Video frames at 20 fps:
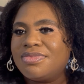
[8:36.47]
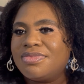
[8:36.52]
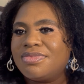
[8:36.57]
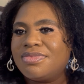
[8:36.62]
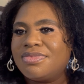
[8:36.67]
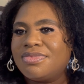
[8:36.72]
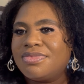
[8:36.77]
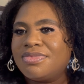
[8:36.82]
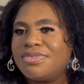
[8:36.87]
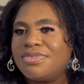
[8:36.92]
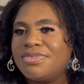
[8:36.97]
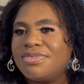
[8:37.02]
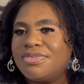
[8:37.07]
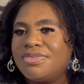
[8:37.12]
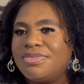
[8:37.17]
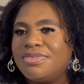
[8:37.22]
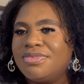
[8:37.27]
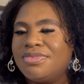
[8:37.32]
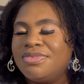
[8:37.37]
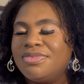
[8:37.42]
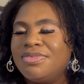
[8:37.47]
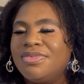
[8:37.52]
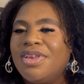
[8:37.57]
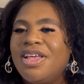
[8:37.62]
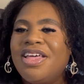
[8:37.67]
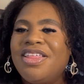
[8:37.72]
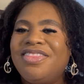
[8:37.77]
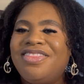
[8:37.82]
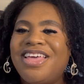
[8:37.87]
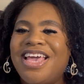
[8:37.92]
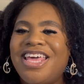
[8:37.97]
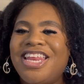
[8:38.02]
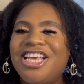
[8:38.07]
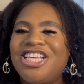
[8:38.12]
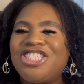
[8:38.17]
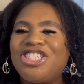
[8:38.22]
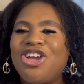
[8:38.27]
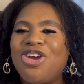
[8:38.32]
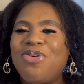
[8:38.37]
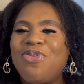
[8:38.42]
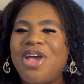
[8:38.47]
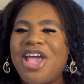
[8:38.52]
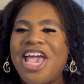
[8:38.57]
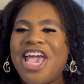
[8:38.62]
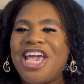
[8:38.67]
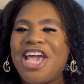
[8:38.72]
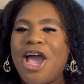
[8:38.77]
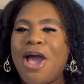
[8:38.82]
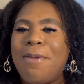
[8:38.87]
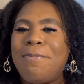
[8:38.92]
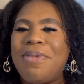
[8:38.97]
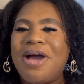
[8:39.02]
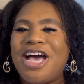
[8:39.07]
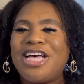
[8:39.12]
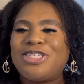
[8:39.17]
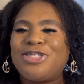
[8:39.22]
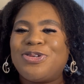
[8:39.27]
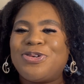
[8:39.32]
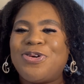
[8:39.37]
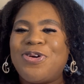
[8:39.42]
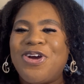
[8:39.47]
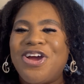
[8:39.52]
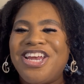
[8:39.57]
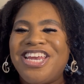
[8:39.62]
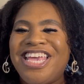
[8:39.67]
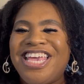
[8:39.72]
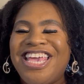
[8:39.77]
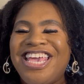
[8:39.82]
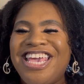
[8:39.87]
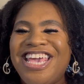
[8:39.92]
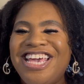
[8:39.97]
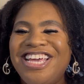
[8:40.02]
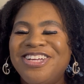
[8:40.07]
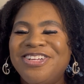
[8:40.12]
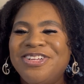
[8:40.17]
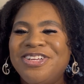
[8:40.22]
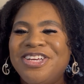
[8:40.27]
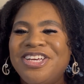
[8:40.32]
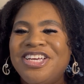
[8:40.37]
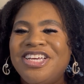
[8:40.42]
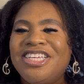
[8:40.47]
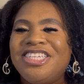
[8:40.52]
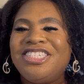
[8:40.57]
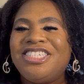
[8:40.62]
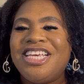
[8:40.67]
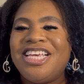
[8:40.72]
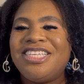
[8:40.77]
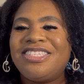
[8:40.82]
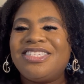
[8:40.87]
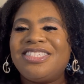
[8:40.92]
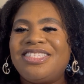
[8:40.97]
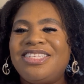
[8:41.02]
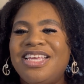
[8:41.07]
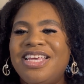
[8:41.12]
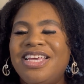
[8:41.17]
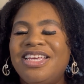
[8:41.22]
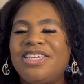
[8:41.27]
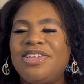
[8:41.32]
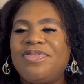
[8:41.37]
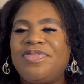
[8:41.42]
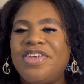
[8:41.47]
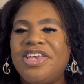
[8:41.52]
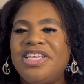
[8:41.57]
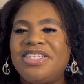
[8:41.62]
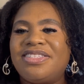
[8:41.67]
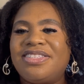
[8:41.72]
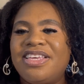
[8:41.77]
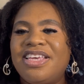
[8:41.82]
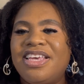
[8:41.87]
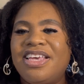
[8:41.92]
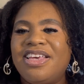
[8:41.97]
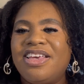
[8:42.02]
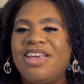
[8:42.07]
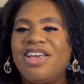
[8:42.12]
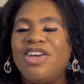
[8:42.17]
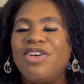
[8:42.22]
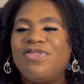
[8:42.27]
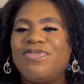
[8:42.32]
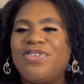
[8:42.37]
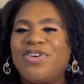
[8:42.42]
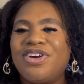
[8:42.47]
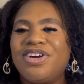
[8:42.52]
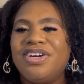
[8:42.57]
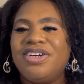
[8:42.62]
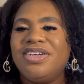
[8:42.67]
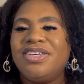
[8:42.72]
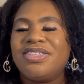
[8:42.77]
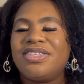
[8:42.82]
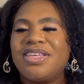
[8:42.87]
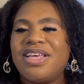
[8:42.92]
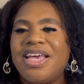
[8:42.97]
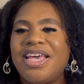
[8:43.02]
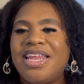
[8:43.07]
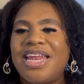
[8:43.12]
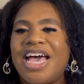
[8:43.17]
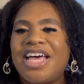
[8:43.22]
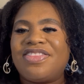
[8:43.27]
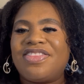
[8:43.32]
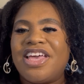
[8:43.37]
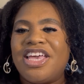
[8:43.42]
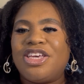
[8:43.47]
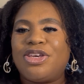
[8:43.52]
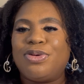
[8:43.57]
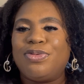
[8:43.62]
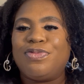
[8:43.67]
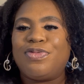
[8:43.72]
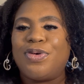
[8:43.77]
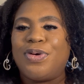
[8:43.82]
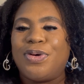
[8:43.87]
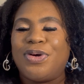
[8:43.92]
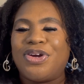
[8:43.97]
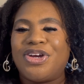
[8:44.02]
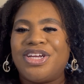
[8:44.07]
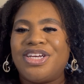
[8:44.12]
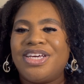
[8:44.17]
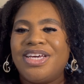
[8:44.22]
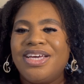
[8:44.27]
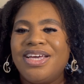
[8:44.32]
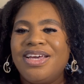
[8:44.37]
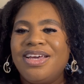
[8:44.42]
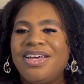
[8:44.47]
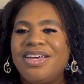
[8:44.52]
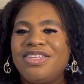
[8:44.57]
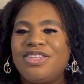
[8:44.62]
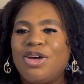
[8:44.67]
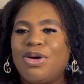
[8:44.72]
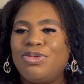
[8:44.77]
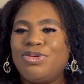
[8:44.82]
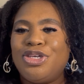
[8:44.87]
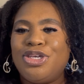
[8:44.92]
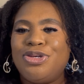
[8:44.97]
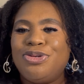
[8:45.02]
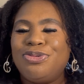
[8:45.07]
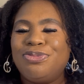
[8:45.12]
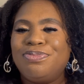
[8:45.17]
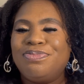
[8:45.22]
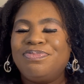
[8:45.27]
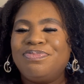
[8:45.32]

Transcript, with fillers: for us. That is correct, Apostle Courtney. Jesus did defeat sin for us, and I thank him for it. Don't you?